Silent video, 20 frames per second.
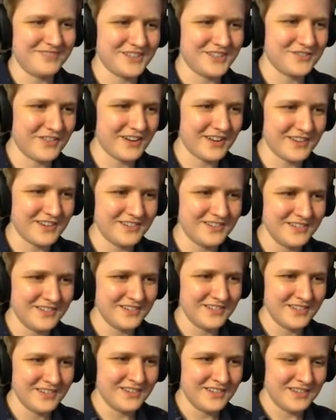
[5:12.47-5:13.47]
That's fine.
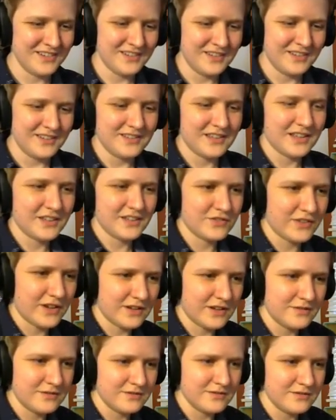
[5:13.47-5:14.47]
That's
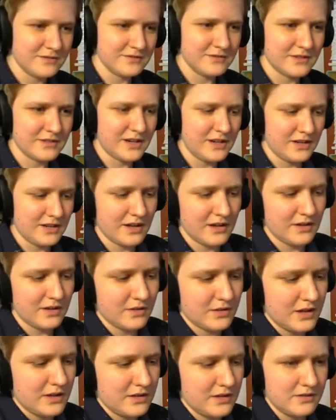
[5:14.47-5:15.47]
fine. Right? Yeah,
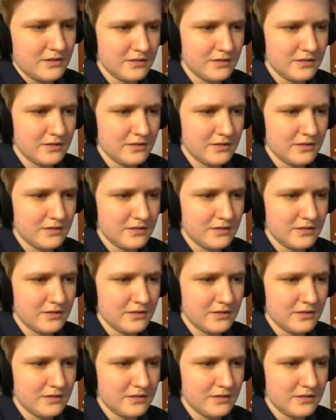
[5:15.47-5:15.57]
okay.